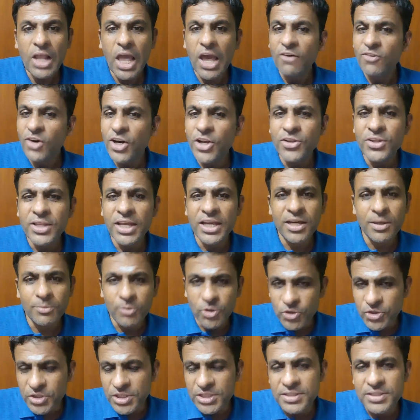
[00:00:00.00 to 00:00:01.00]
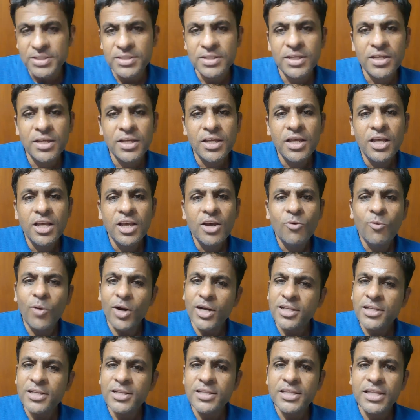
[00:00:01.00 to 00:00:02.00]
What do you think about this? What
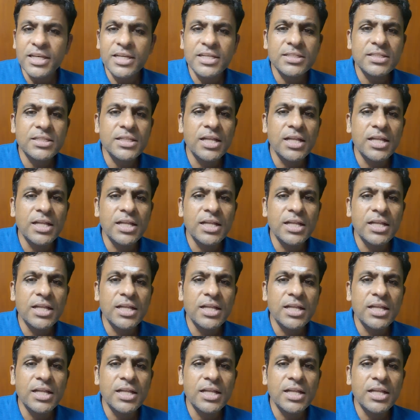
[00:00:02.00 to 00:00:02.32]
are the things